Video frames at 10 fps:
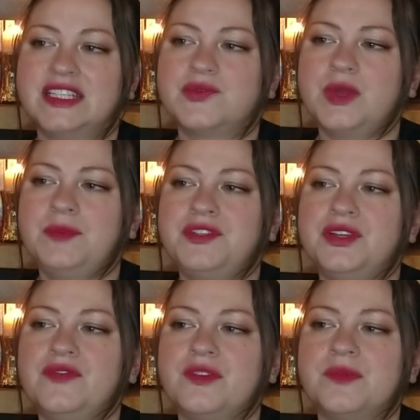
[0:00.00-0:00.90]
sweeps
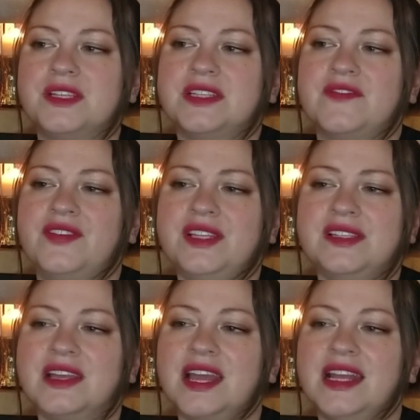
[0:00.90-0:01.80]
you from the
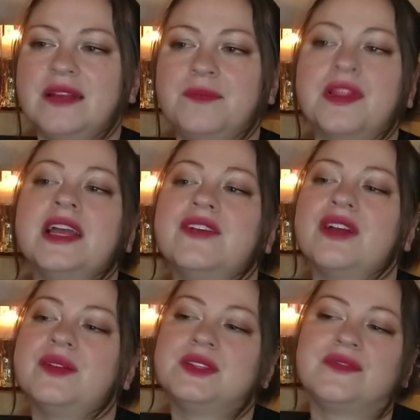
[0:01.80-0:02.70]
sophisticated
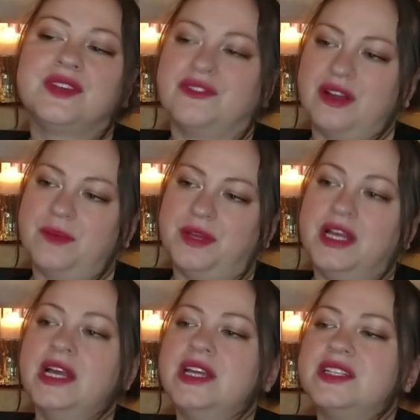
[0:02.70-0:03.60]
playgrounds of Europe
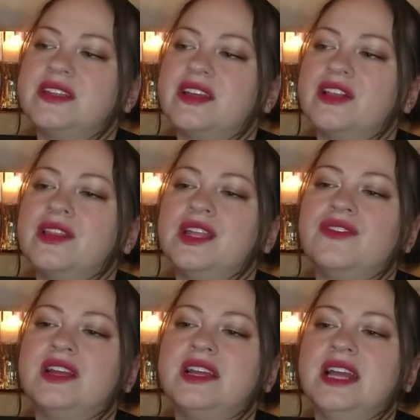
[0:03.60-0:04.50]
to the
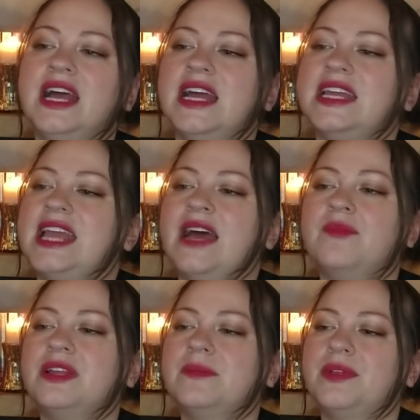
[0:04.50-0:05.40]
glittering
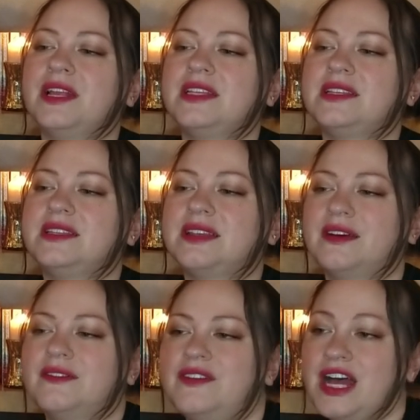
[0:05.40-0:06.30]
gambling places
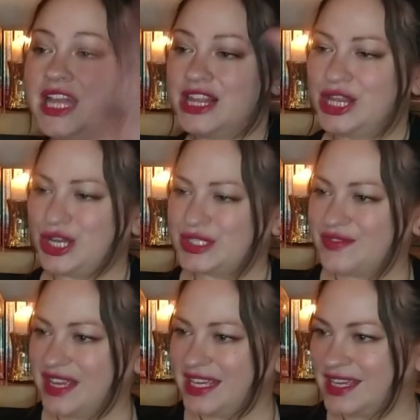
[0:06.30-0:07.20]
of
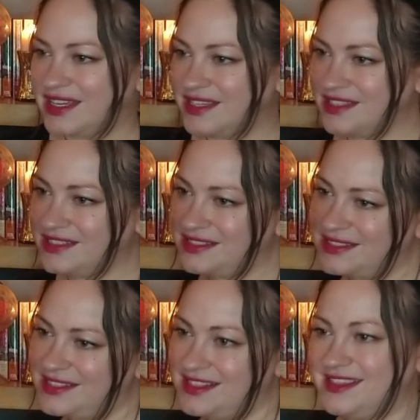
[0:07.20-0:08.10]
Las
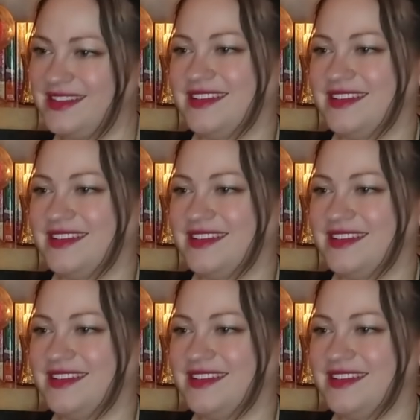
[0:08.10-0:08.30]
Vegas.